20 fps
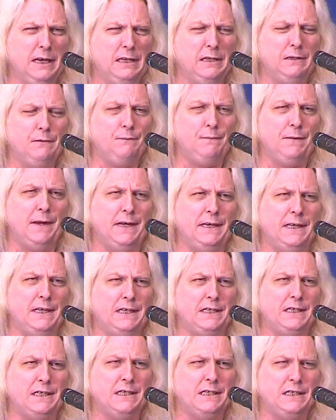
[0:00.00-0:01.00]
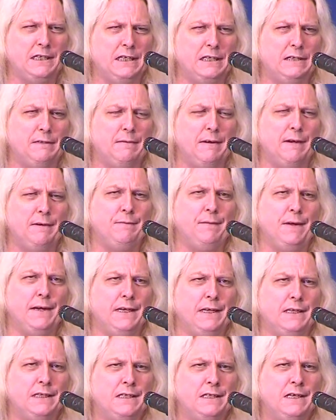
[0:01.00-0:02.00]
in the Vedas, the divine
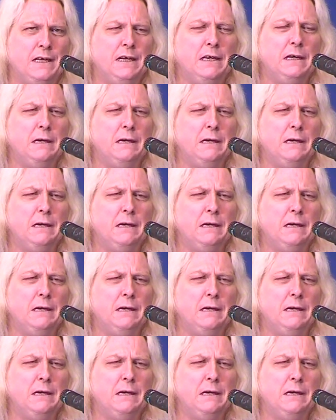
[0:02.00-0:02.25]
Vedas,